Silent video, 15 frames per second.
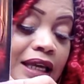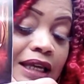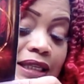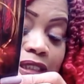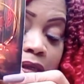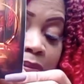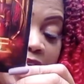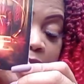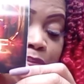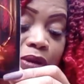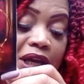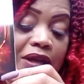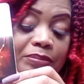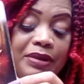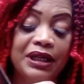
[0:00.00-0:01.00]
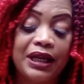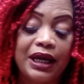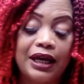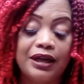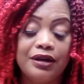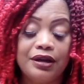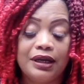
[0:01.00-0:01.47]
Somebody probably been
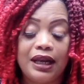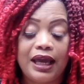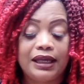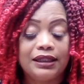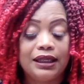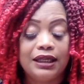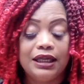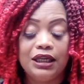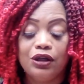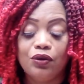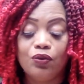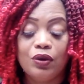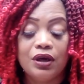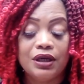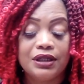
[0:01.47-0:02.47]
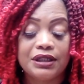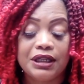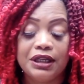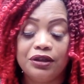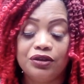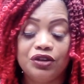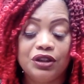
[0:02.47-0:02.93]
out here and like the King of Wands
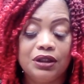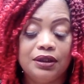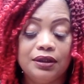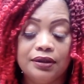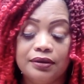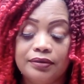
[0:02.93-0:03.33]
energy.